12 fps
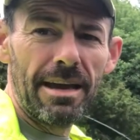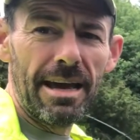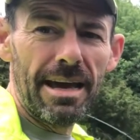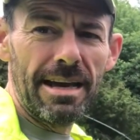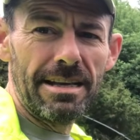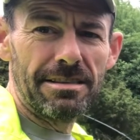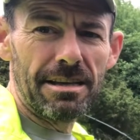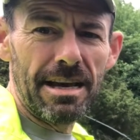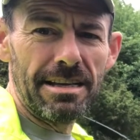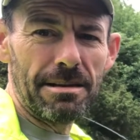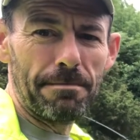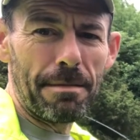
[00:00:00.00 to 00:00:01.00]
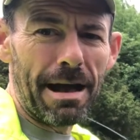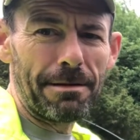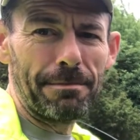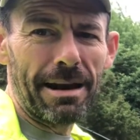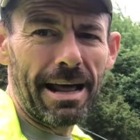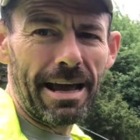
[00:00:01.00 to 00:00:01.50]
is a
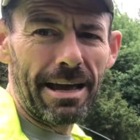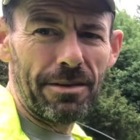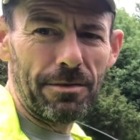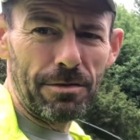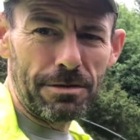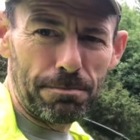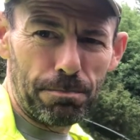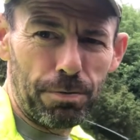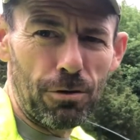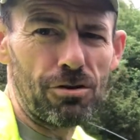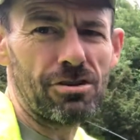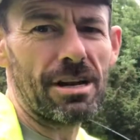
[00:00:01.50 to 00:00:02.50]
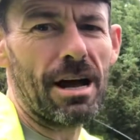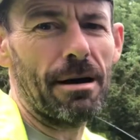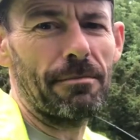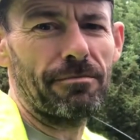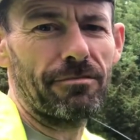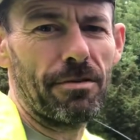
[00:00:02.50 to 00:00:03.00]
magma layer that was pushed up
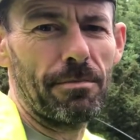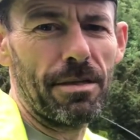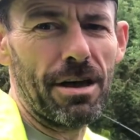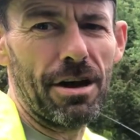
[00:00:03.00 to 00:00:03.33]
from the